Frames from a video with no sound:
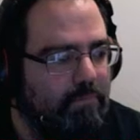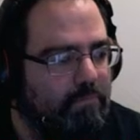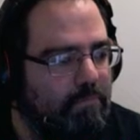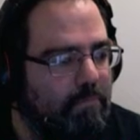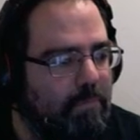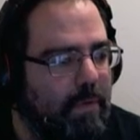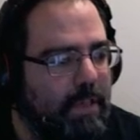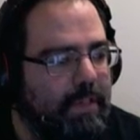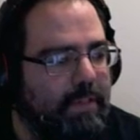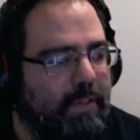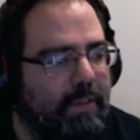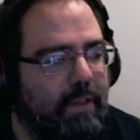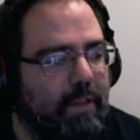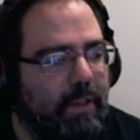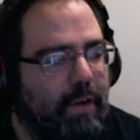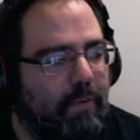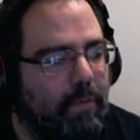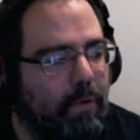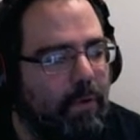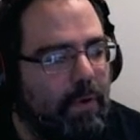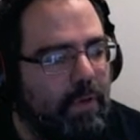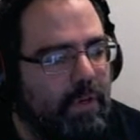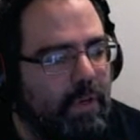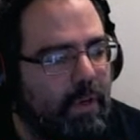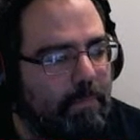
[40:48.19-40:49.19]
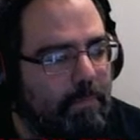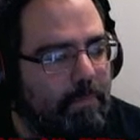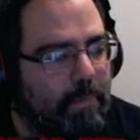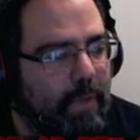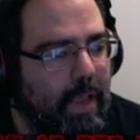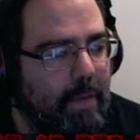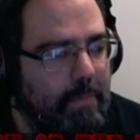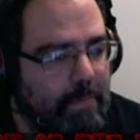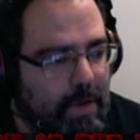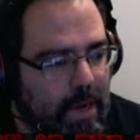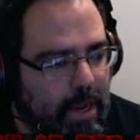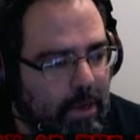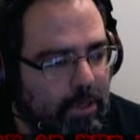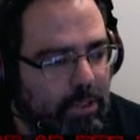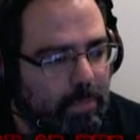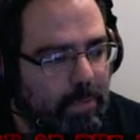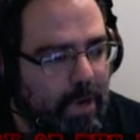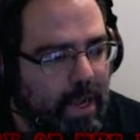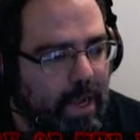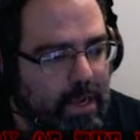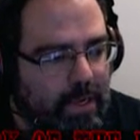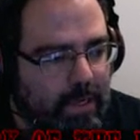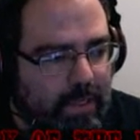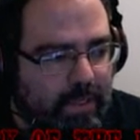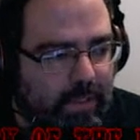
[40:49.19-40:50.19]
basically everyone dump empty out your
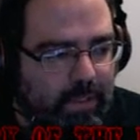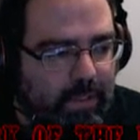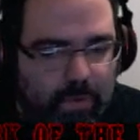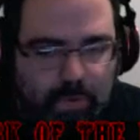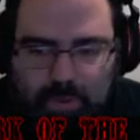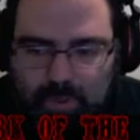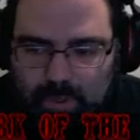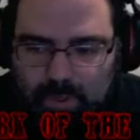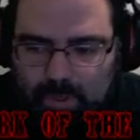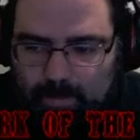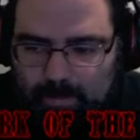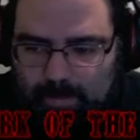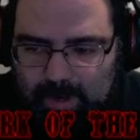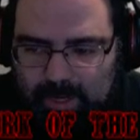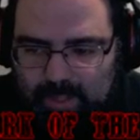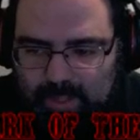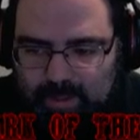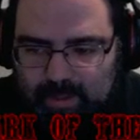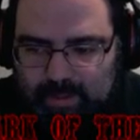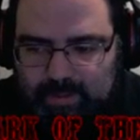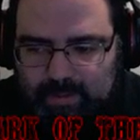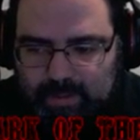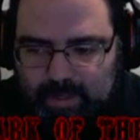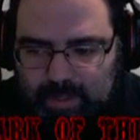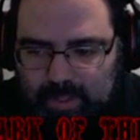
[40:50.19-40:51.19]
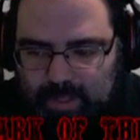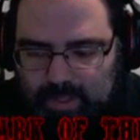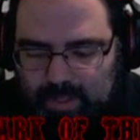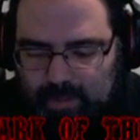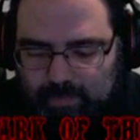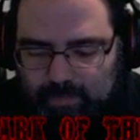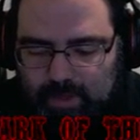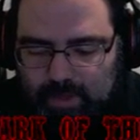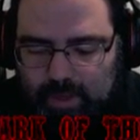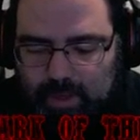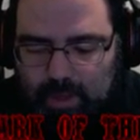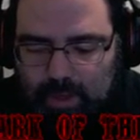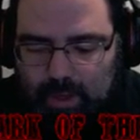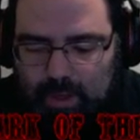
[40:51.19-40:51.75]
pockets so you can all buy things collectively.